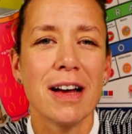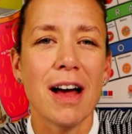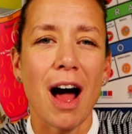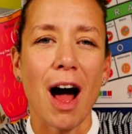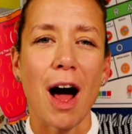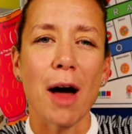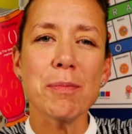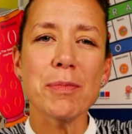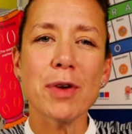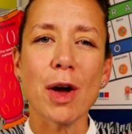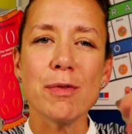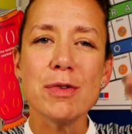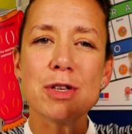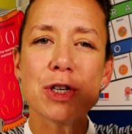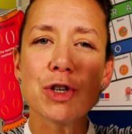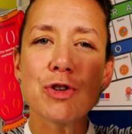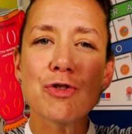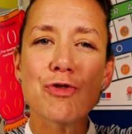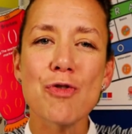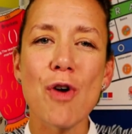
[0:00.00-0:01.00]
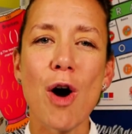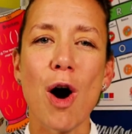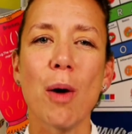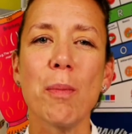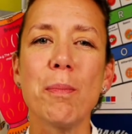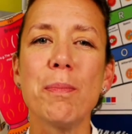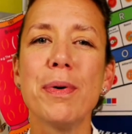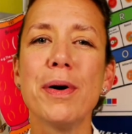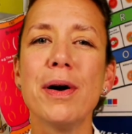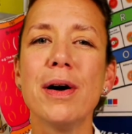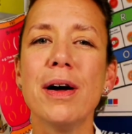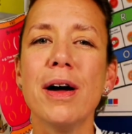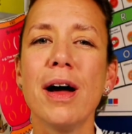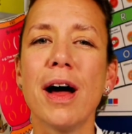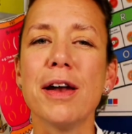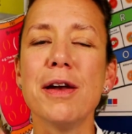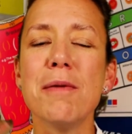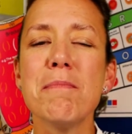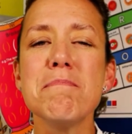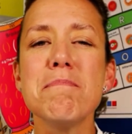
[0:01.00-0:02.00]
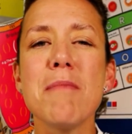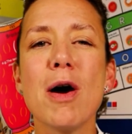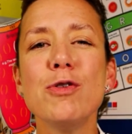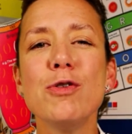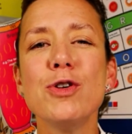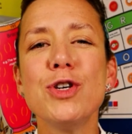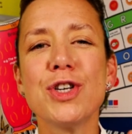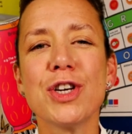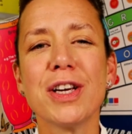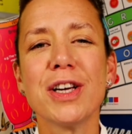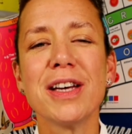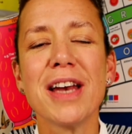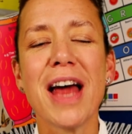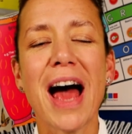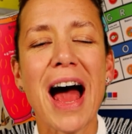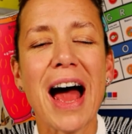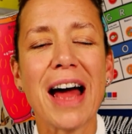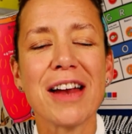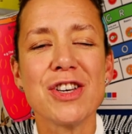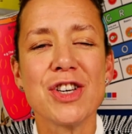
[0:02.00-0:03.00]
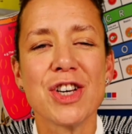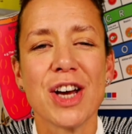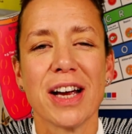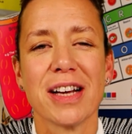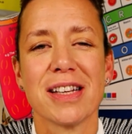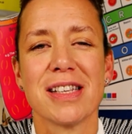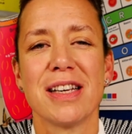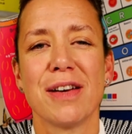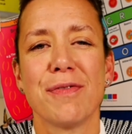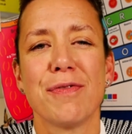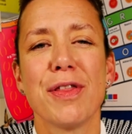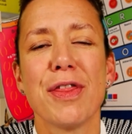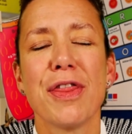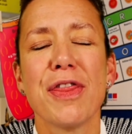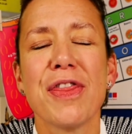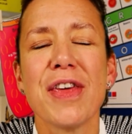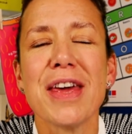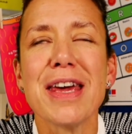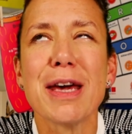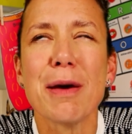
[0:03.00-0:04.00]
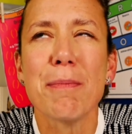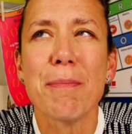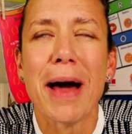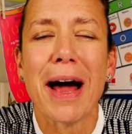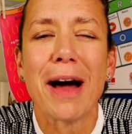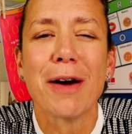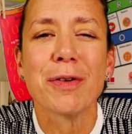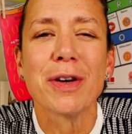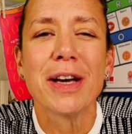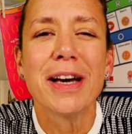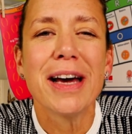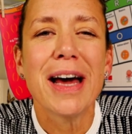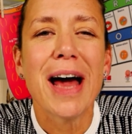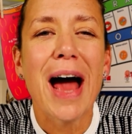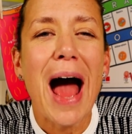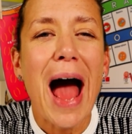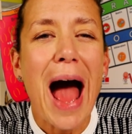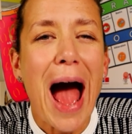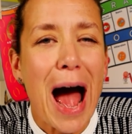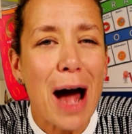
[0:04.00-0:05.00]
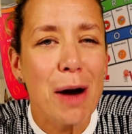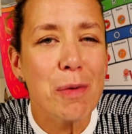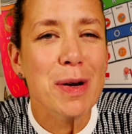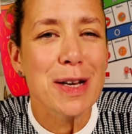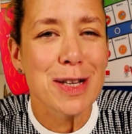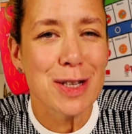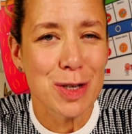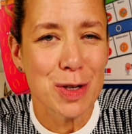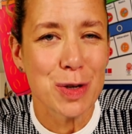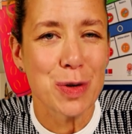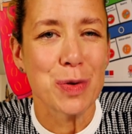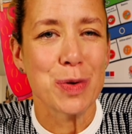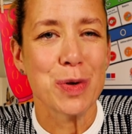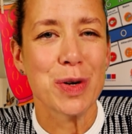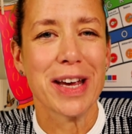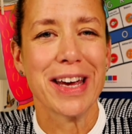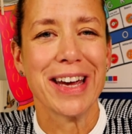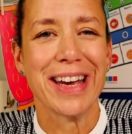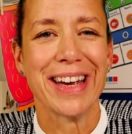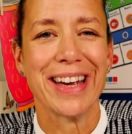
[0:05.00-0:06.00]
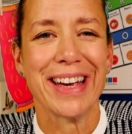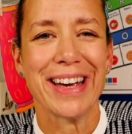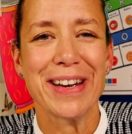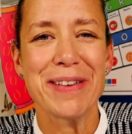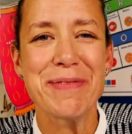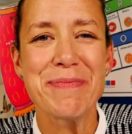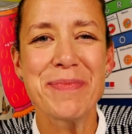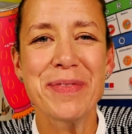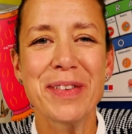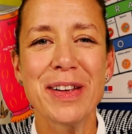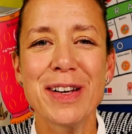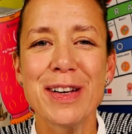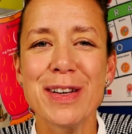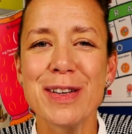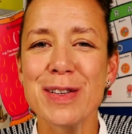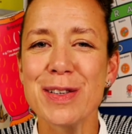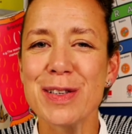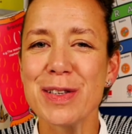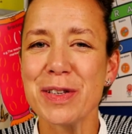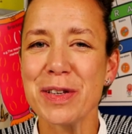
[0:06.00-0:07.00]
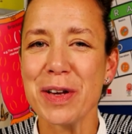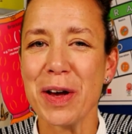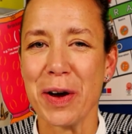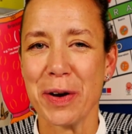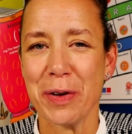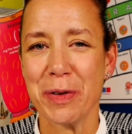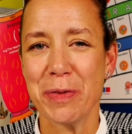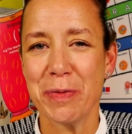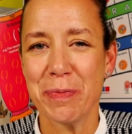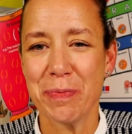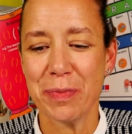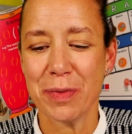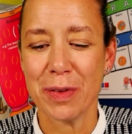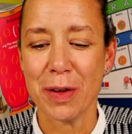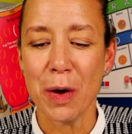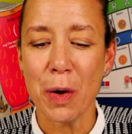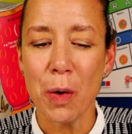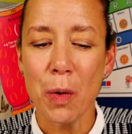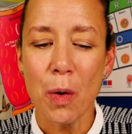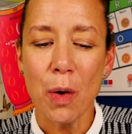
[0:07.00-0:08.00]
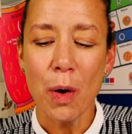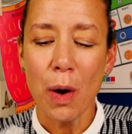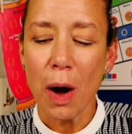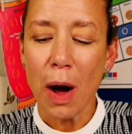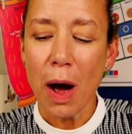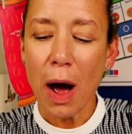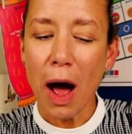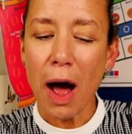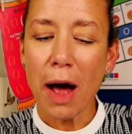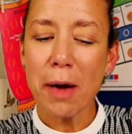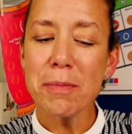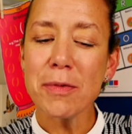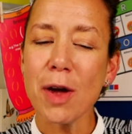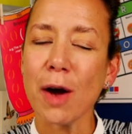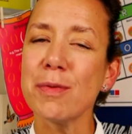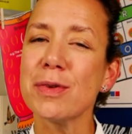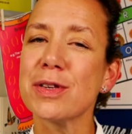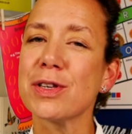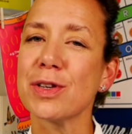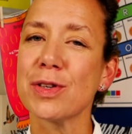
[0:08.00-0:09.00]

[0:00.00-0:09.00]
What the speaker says: I'm going to drop an emotion adjective and think about how he's talking. So, I'm going to